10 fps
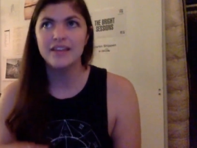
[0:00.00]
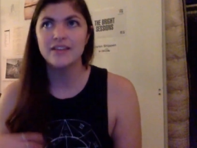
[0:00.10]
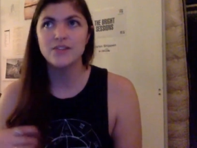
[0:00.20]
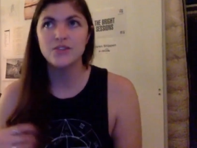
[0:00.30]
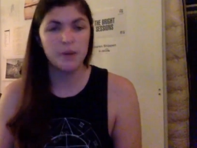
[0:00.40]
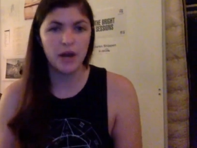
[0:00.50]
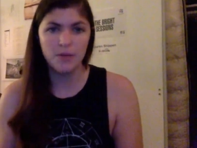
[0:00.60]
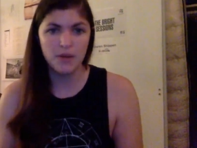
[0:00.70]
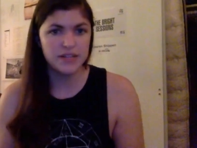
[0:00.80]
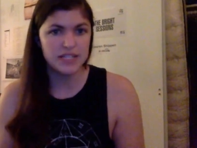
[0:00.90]
in
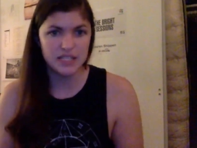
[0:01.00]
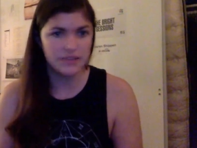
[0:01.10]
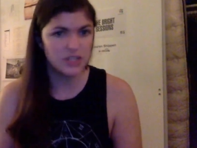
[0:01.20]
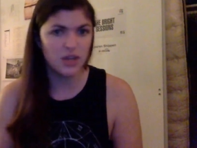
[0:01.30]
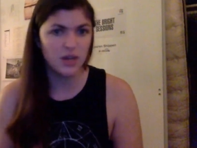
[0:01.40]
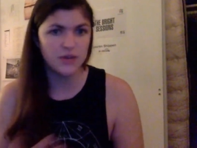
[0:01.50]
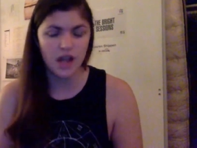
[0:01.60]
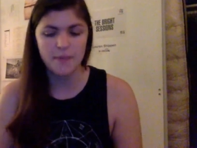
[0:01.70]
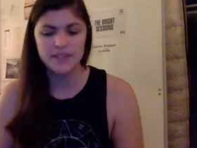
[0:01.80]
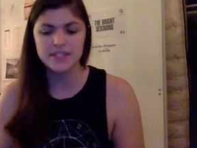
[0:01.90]
superhero movies and TV
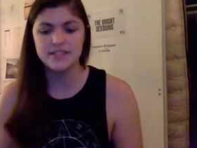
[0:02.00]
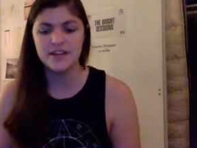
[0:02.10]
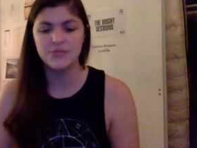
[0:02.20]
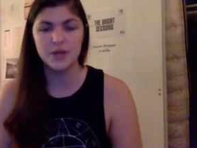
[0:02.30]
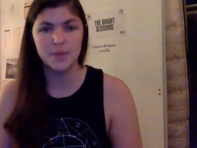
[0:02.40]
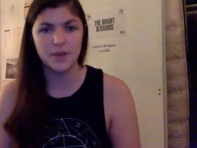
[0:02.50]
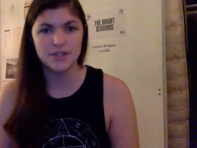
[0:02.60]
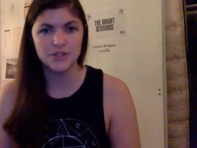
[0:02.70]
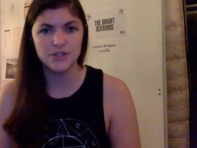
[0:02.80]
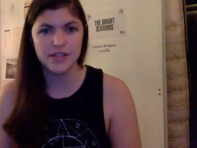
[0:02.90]
shows and comics and stuff
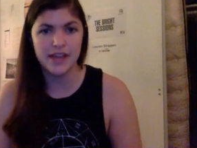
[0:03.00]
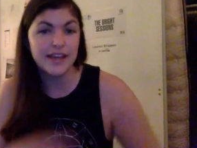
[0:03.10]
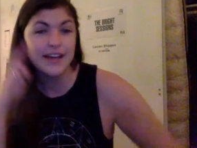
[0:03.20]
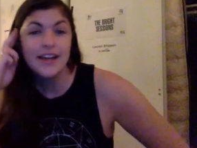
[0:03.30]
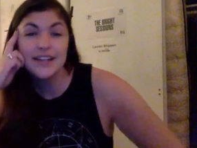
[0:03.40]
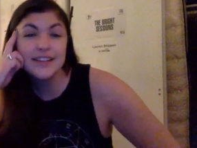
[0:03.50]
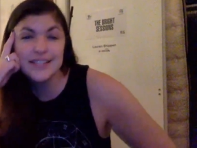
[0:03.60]
where the person's just like